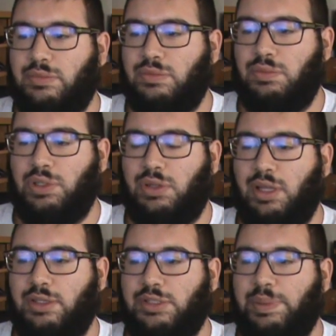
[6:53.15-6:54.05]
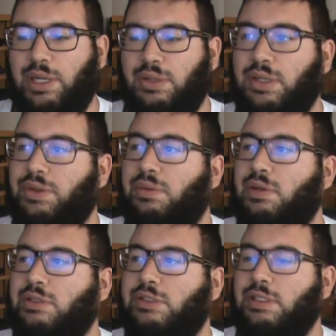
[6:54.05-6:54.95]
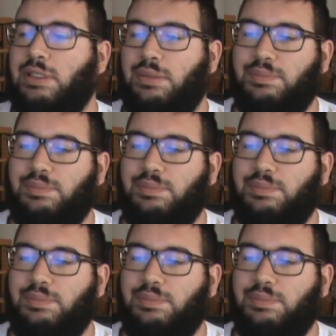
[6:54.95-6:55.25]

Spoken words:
real close, but I'll go with Rosa.